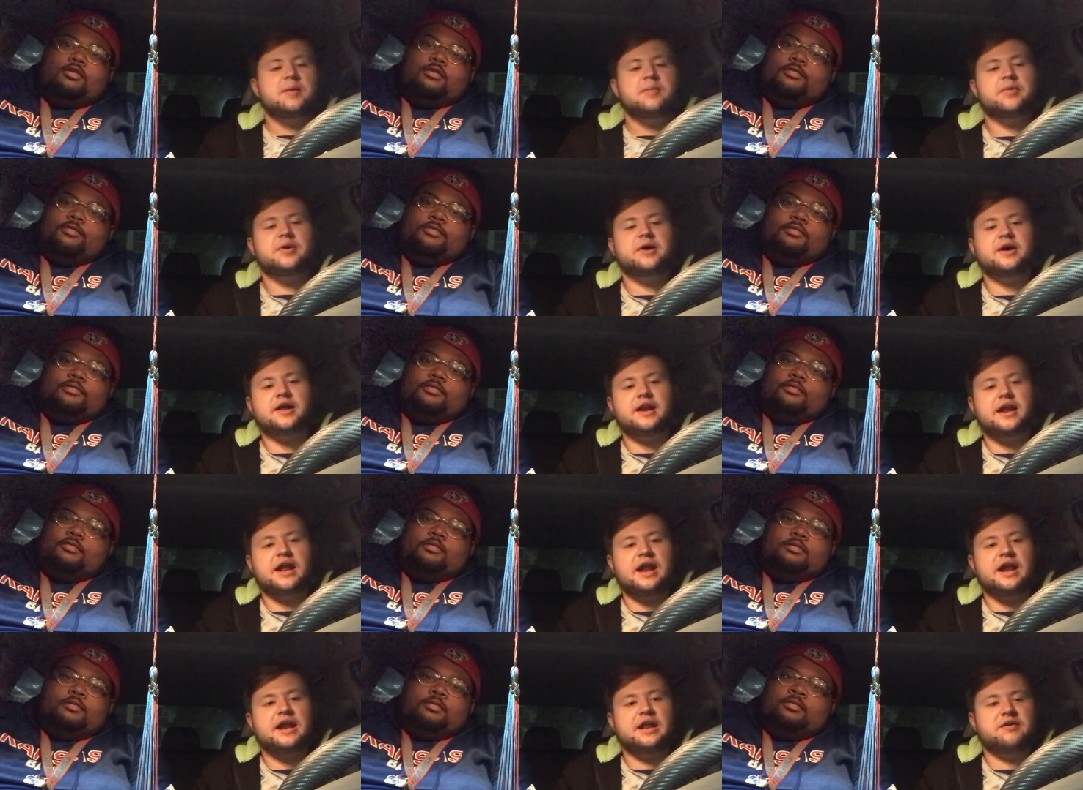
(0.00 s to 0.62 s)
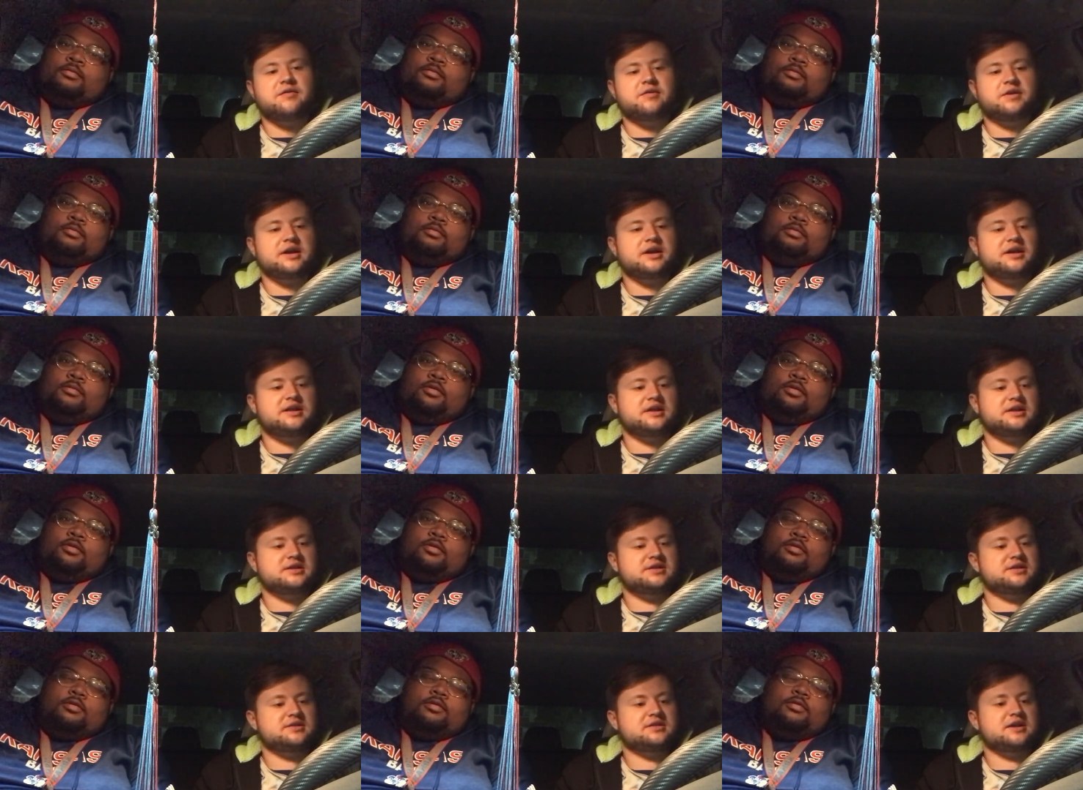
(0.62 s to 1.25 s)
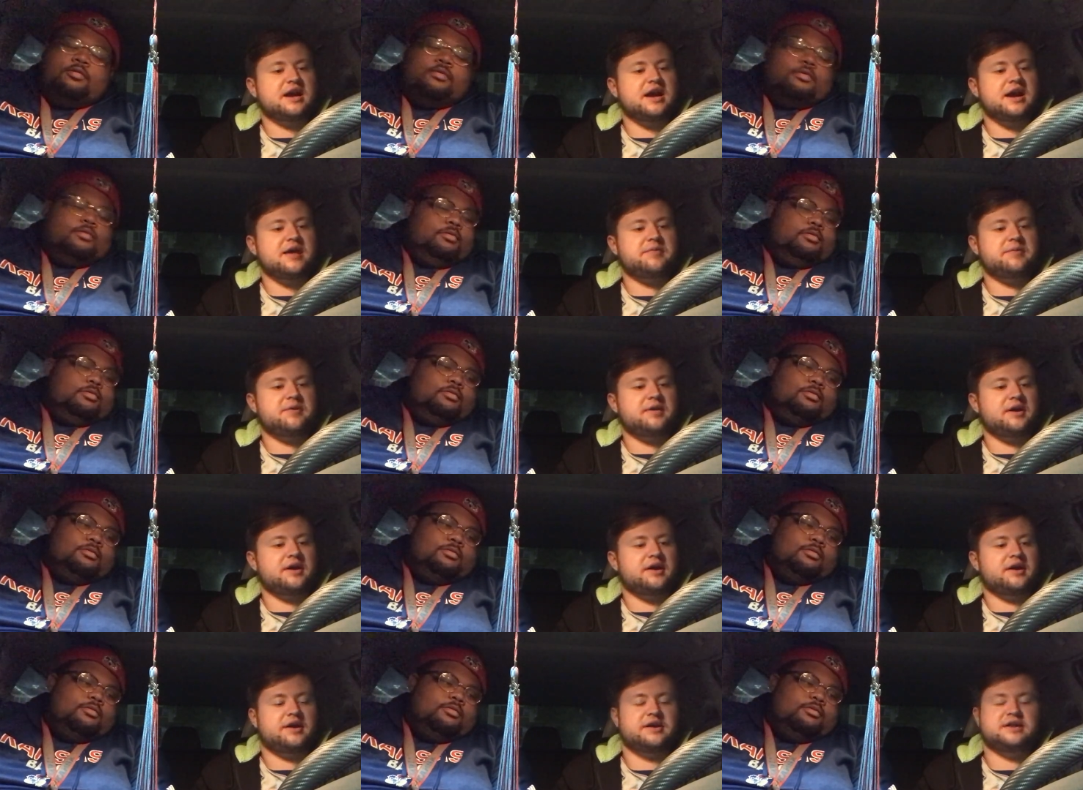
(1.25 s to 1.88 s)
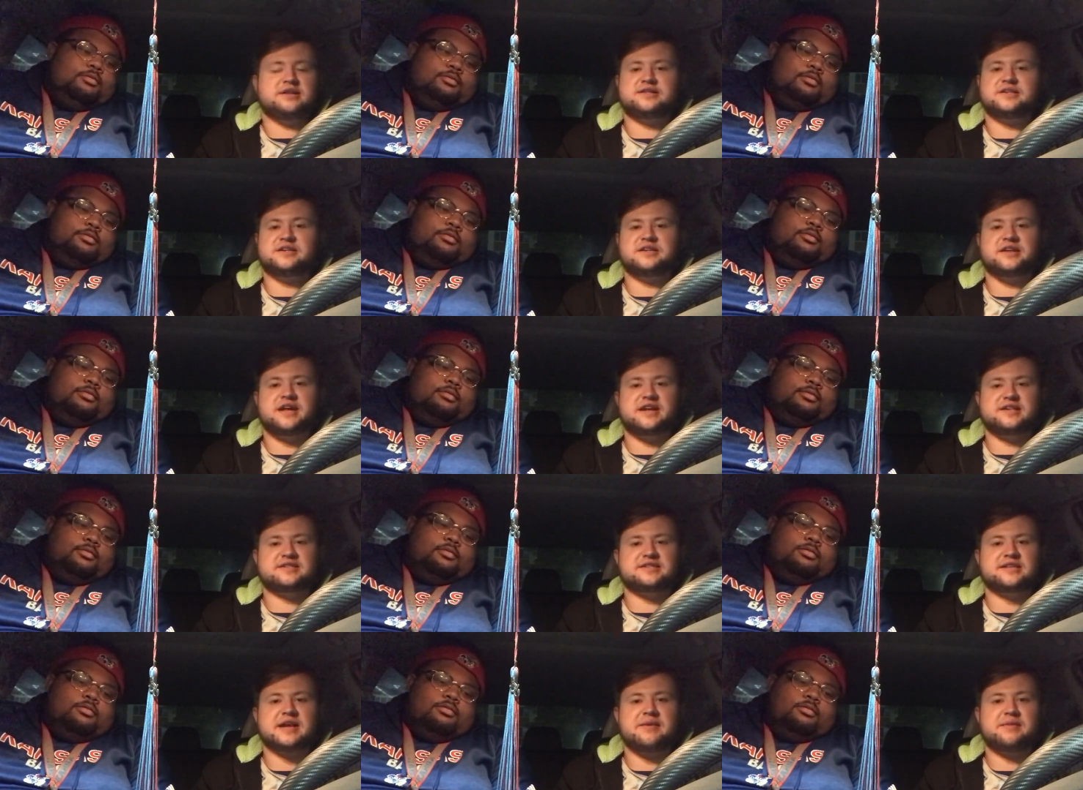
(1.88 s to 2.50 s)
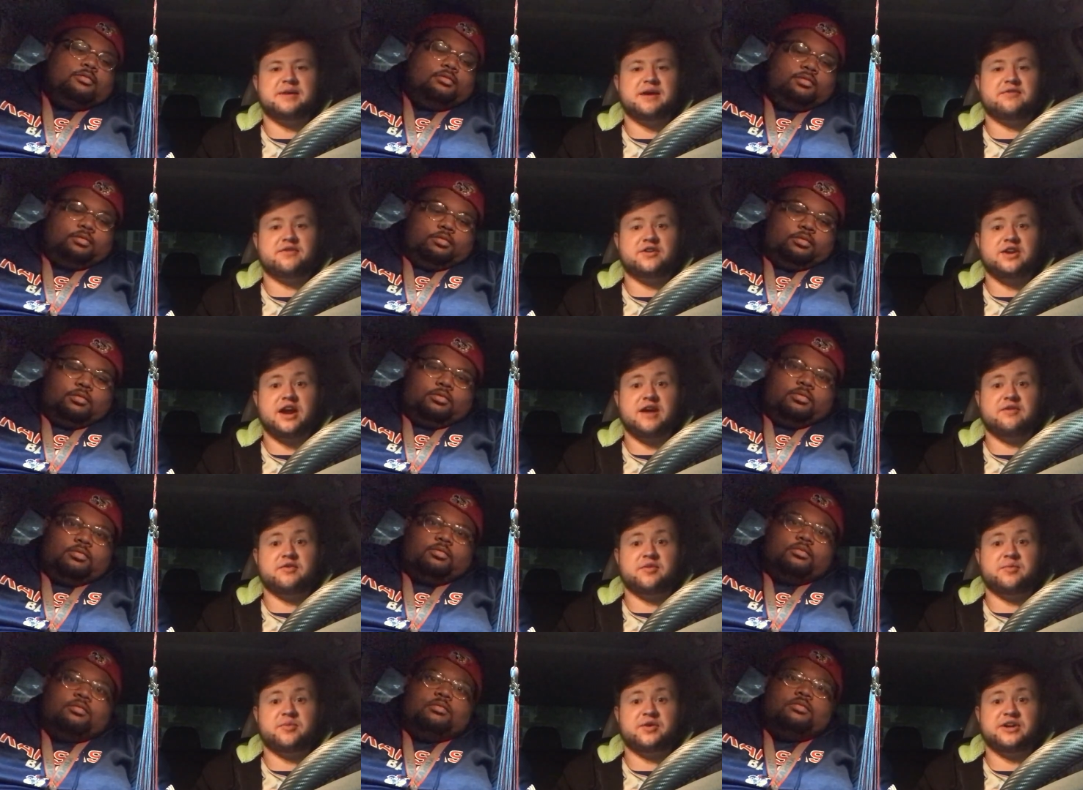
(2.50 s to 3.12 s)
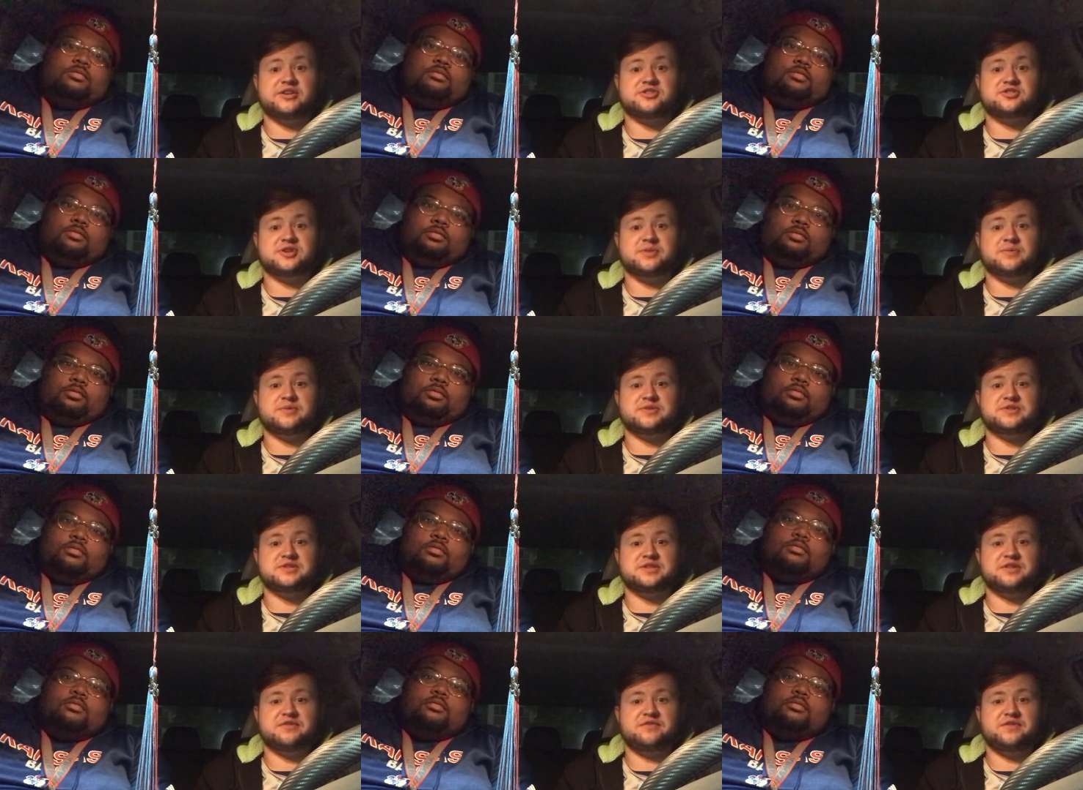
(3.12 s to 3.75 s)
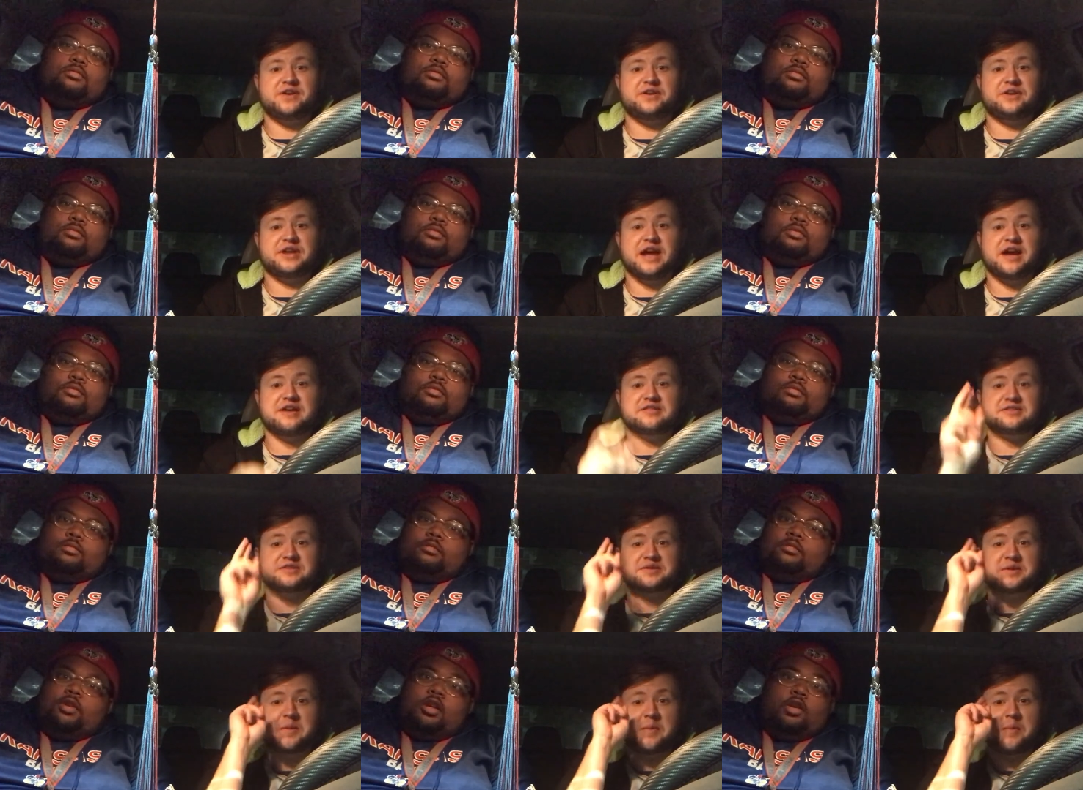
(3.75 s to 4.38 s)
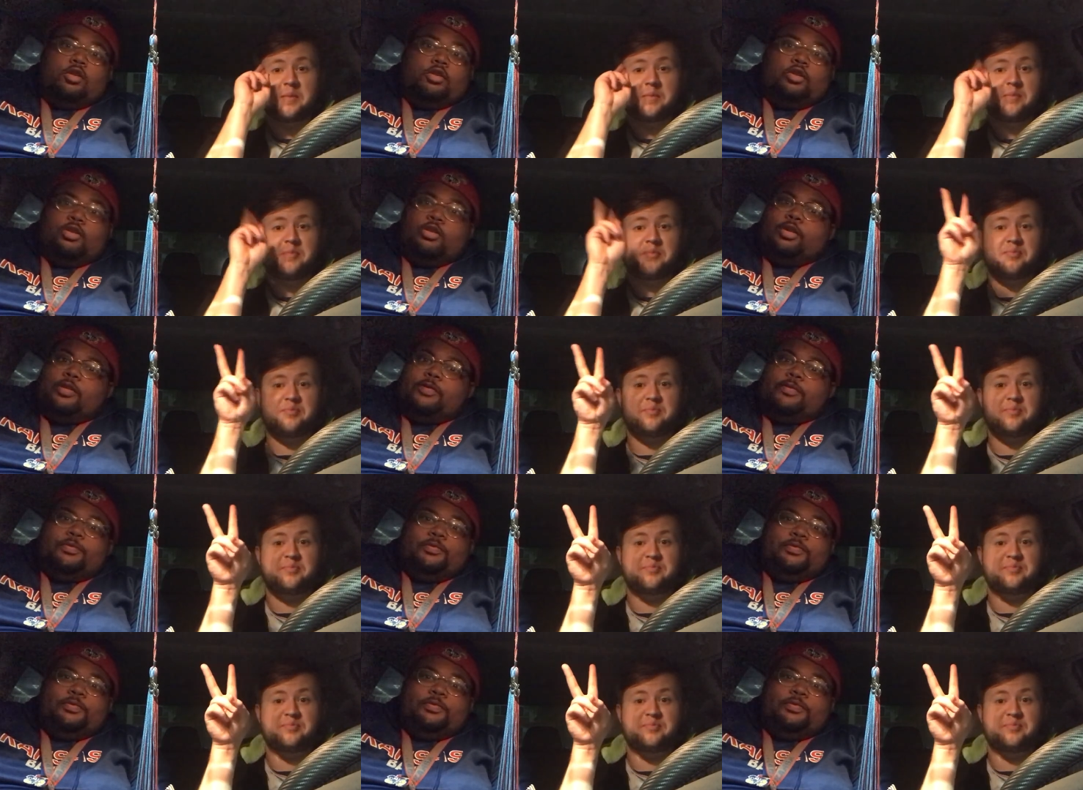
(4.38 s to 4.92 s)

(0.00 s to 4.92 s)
Speaker 1: But anyway, that's a wrap. And until next time, never ever bring strippers to the field house. Don't do it.